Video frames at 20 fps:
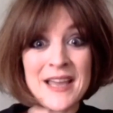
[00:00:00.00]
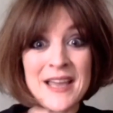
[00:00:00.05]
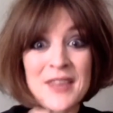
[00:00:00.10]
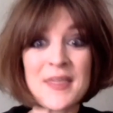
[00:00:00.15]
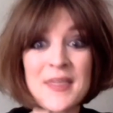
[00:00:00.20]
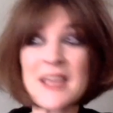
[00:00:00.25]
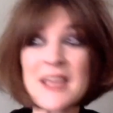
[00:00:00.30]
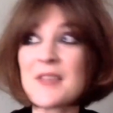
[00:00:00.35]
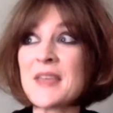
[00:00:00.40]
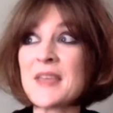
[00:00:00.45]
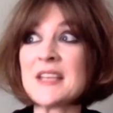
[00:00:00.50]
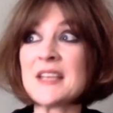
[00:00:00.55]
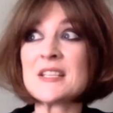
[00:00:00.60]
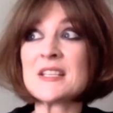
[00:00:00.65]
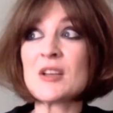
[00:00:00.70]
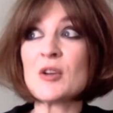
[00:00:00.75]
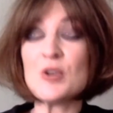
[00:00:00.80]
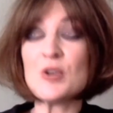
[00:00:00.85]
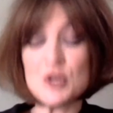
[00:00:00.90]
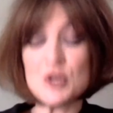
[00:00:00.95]
I think
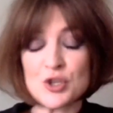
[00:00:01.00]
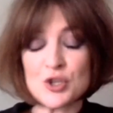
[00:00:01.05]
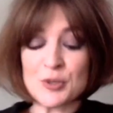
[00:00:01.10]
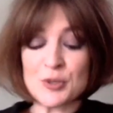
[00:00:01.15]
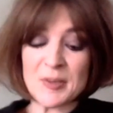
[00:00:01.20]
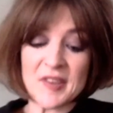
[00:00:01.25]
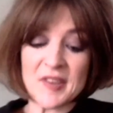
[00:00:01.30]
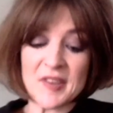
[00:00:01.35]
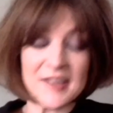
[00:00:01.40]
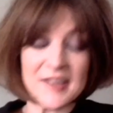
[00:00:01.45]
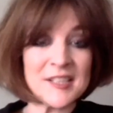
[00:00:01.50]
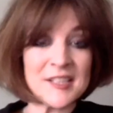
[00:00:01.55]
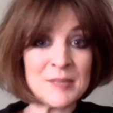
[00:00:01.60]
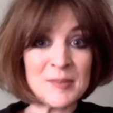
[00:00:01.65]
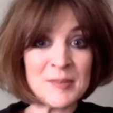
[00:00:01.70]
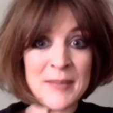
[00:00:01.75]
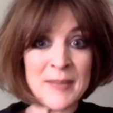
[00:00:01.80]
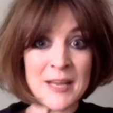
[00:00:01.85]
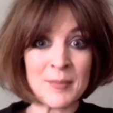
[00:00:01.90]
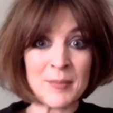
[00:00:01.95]
you talk about the
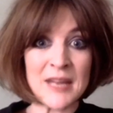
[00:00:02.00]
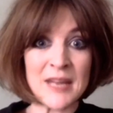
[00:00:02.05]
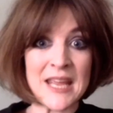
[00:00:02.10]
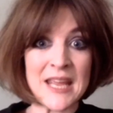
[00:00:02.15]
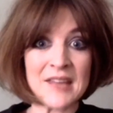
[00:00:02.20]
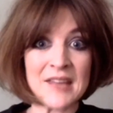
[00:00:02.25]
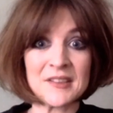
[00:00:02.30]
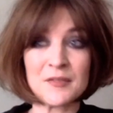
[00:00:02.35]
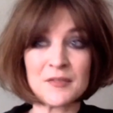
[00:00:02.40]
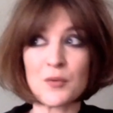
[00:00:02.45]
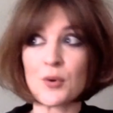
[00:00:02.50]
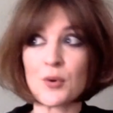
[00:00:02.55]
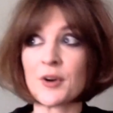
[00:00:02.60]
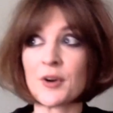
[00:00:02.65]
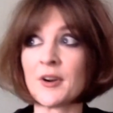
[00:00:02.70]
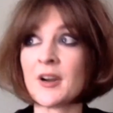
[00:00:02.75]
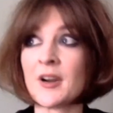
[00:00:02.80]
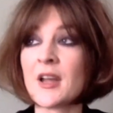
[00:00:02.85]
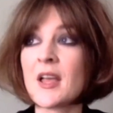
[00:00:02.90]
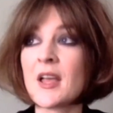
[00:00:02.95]
systems being in place
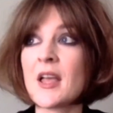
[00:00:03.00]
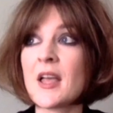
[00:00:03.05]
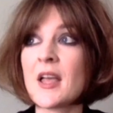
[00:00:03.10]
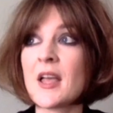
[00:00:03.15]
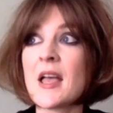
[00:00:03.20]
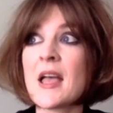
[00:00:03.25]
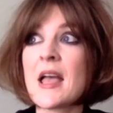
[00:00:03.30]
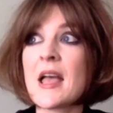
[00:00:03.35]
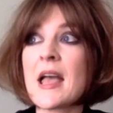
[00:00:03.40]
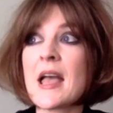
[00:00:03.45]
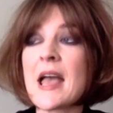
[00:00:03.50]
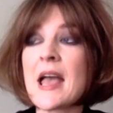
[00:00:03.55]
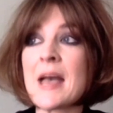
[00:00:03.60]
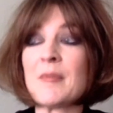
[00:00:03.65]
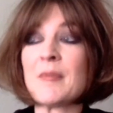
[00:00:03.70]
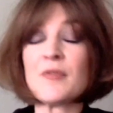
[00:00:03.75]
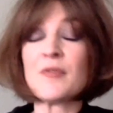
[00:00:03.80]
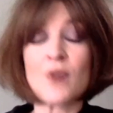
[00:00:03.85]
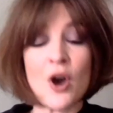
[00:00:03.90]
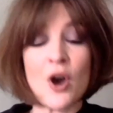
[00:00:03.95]
for
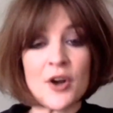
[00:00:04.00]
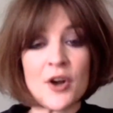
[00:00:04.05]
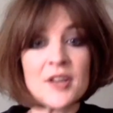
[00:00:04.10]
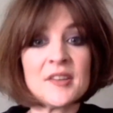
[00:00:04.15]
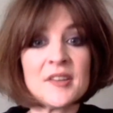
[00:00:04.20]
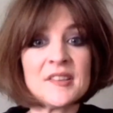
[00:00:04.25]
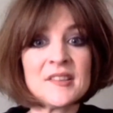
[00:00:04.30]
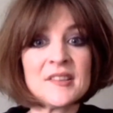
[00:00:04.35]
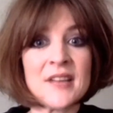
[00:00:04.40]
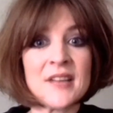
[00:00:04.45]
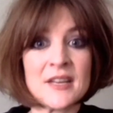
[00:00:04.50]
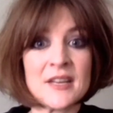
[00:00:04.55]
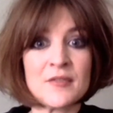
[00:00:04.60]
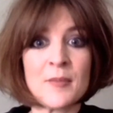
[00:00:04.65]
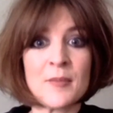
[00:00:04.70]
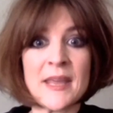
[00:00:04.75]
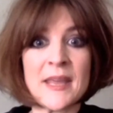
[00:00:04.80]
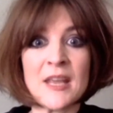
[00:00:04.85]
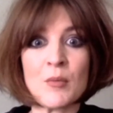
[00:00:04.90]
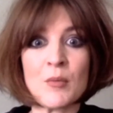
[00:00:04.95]
artists and for
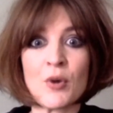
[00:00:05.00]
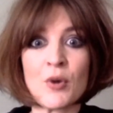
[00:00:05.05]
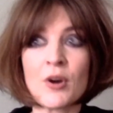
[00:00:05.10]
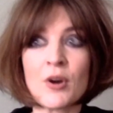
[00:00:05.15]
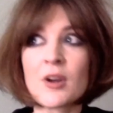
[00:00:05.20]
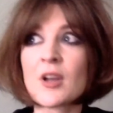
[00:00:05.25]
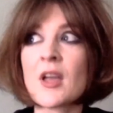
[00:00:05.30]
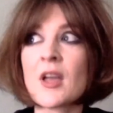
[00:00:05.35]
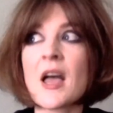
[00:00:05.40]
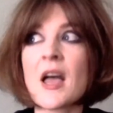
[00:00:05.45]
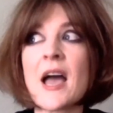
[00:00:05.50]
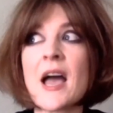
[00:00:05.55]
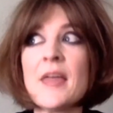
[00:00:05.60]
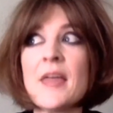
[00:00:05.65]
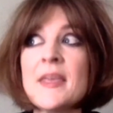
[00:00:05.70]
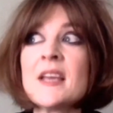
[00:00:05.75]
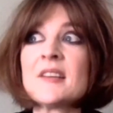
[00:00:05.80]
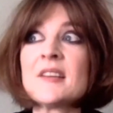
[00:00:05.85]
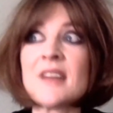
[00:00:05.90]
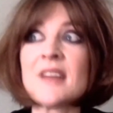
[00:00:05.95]
making work. I
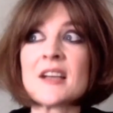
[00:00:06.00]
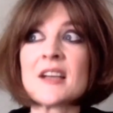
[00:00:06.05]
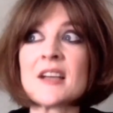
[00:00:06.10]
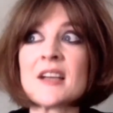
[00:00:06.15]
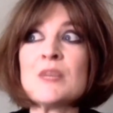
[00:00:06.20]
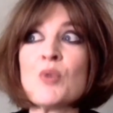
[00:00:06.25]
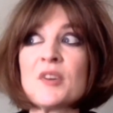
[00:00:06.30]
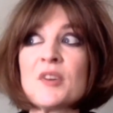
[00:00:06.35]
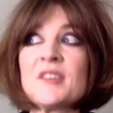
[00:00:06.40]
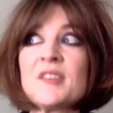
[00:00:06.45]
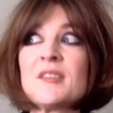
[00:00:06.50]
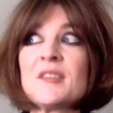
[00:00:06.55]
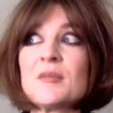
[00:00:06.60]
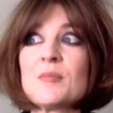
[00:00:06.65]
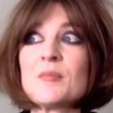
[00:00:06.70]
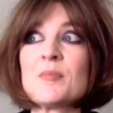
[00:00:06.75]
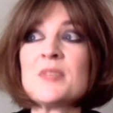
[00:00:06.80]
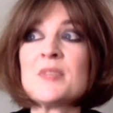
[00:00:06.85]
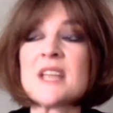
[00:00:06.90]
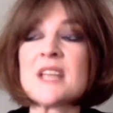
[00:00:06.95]
think it's actually what's
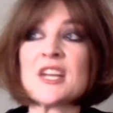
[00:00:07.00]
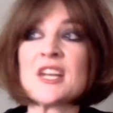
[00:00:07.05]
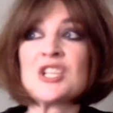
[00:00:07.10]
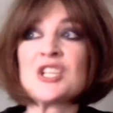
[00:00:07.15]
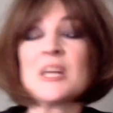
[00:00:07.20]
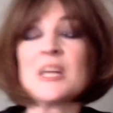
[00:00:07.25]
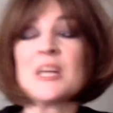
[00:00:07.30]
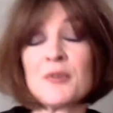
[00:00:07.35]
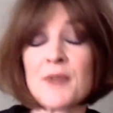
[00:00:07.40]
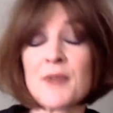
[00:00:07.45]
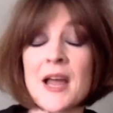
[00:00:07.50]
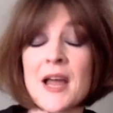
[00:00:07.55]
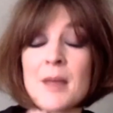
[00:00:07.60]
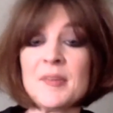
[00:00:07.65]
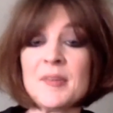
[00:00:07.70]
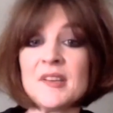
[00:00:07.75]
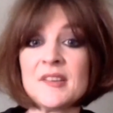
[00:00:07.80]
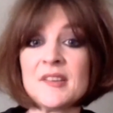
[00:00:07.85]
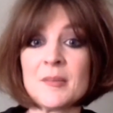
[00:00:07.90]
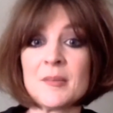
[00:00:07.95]
potentially up for
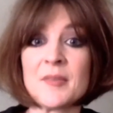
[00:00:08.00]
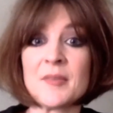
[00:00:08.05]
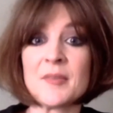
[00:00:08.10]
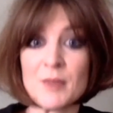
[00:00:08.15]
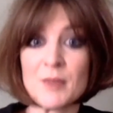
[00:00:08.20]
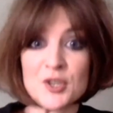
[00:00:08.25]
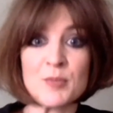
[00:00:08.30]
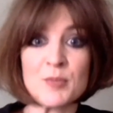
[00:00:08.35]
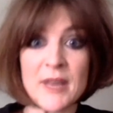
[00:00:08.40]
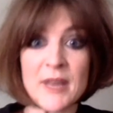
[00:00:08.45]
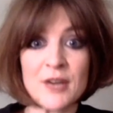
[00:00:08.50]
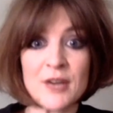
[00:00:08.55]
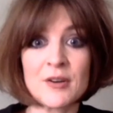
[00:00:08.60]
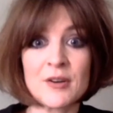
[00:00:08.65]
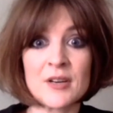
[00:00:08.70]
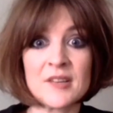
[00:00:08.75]
grabs is something much bigger.